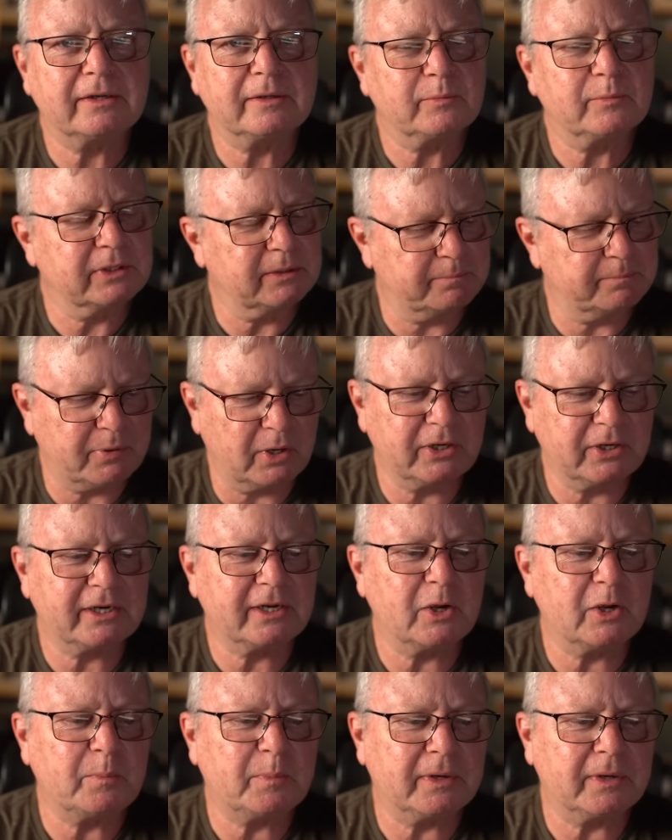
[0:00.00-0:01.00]
it with a bonnet
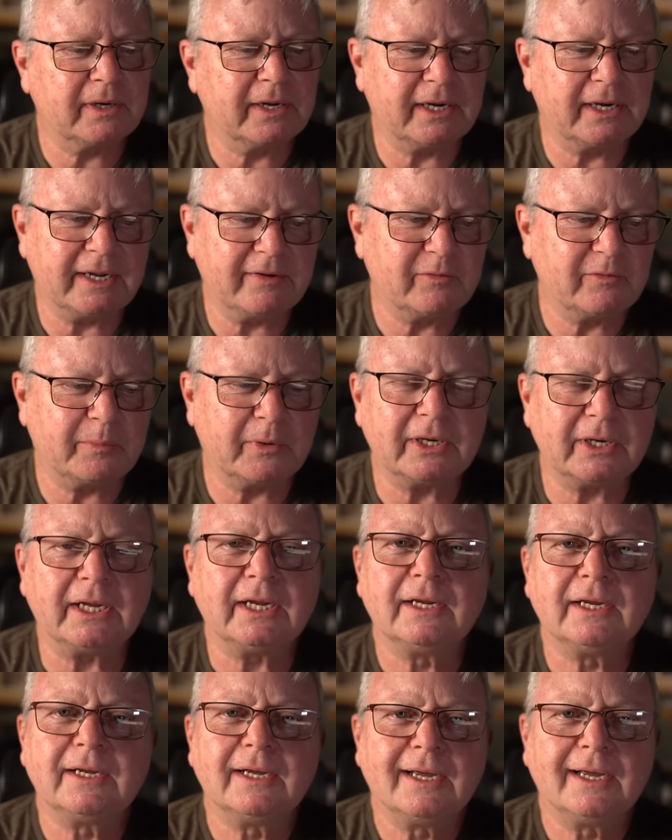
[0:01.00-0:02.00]
open and everybody
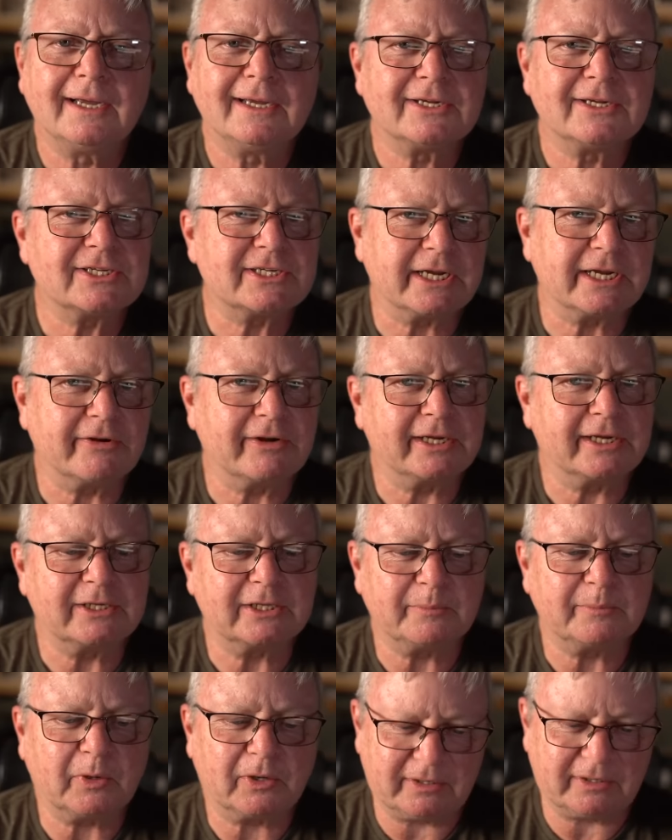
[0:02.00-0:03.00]
staring into
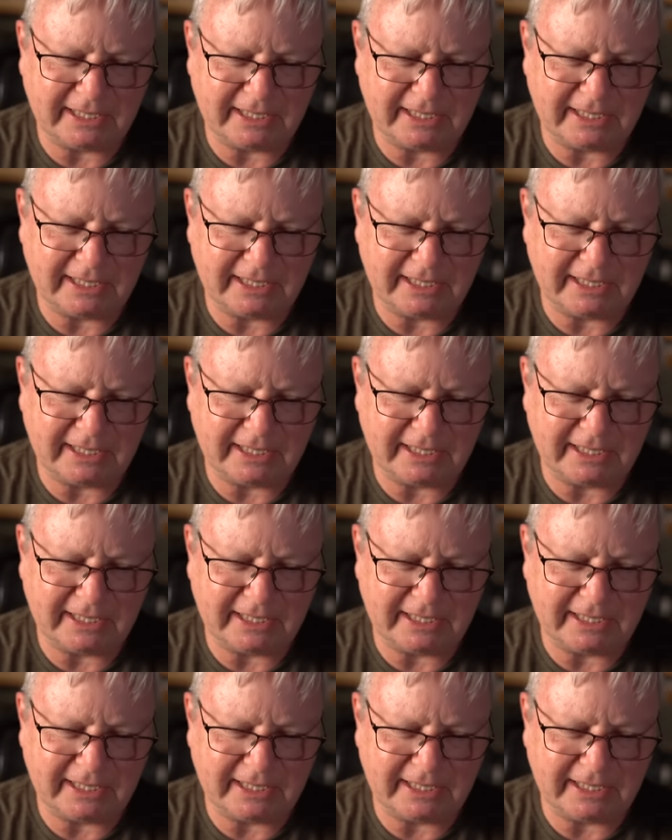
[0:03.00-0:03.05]
the bonnet.